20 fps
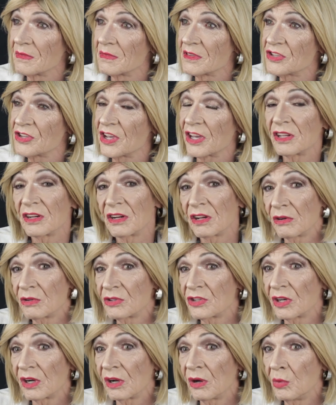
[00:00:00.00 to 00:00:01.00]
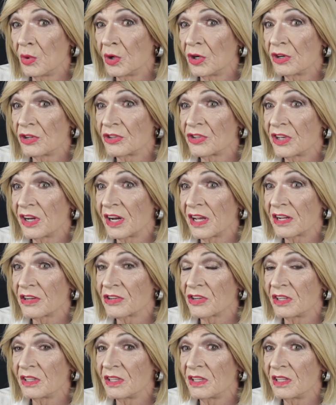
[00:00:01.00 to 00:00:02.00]
Second hotel I worked in,
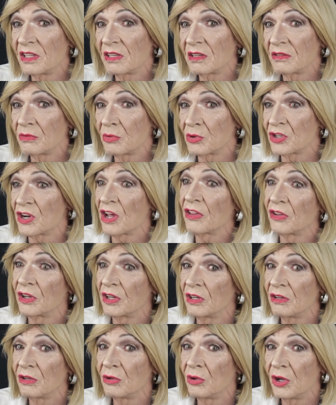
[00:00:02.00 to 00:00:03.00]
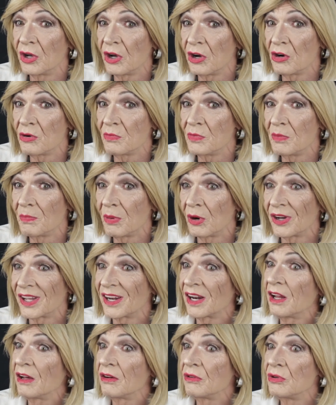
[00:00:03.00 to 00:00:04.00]
actually, there was another girl who helped me buy
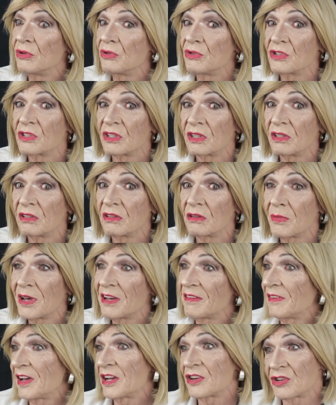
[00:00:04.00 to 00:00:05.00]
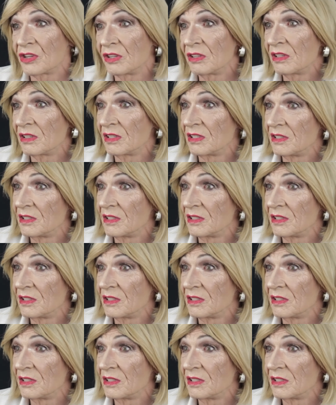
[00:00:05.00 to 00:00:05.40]
clothes and learn about fashion.